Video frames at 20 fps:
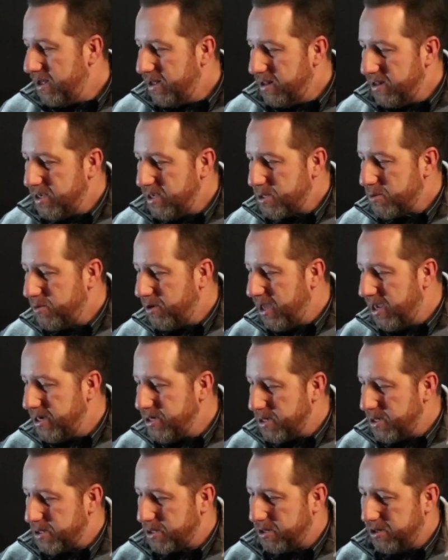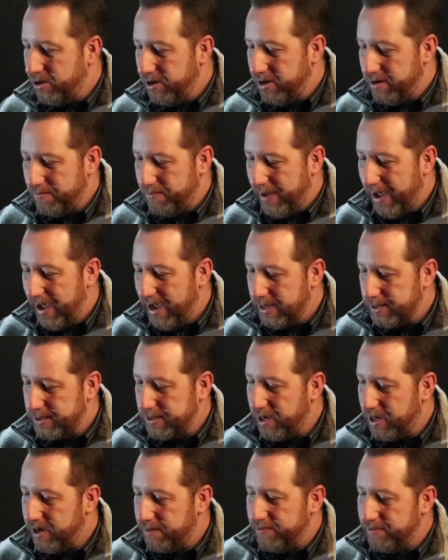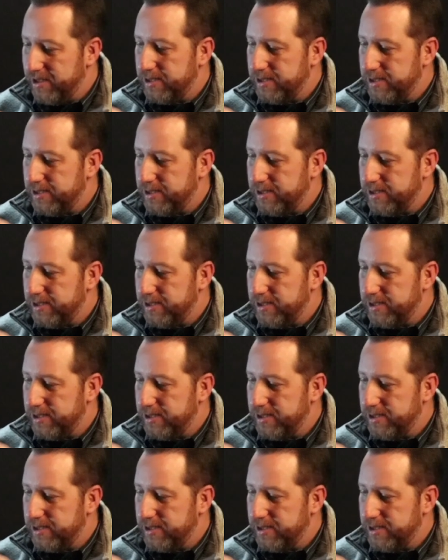This one I just couldn't pass up.